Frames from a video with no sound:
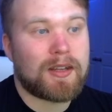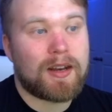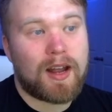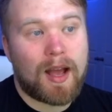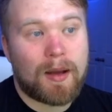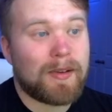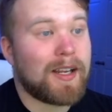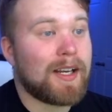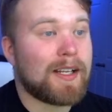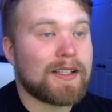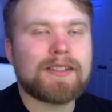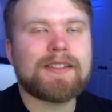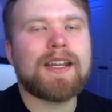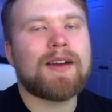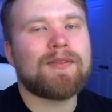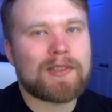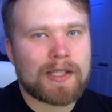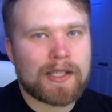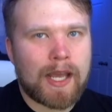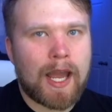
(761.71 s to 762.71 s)
You know, I mean, it's
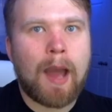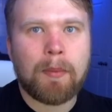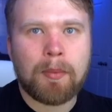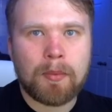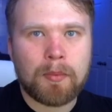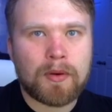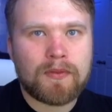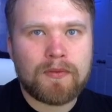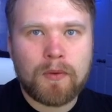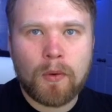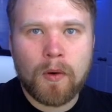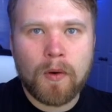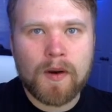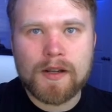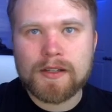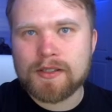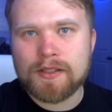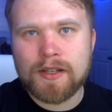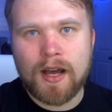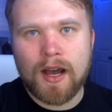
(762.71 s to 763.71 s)
definitely happened before.
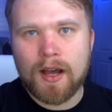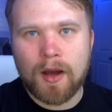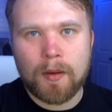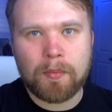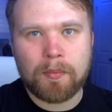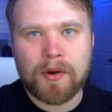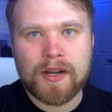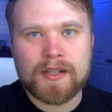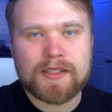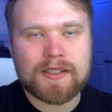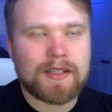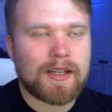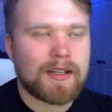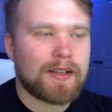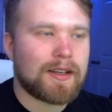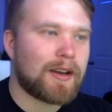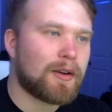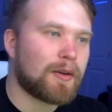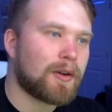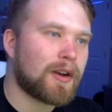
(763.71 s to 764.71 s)
It's not
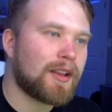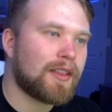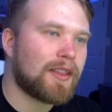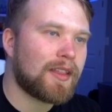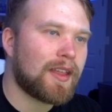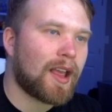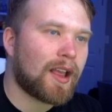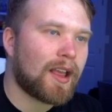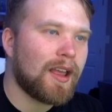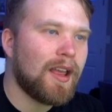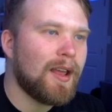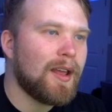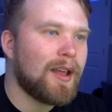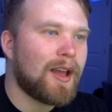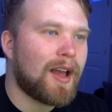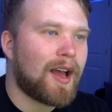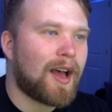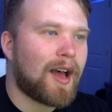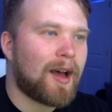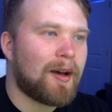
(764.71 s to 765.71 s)
unprecedented or anything,
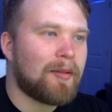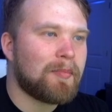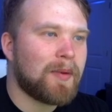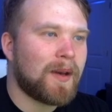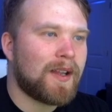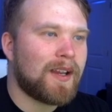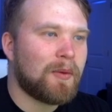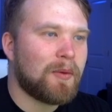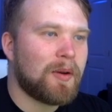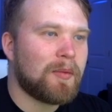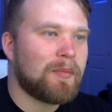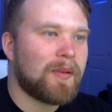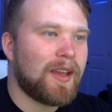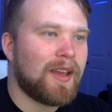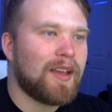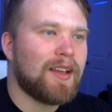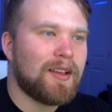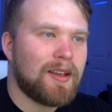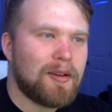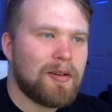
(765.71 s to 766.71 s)
but it would
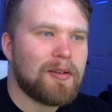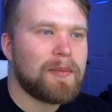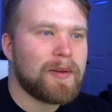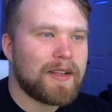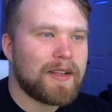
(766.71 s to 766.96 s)
be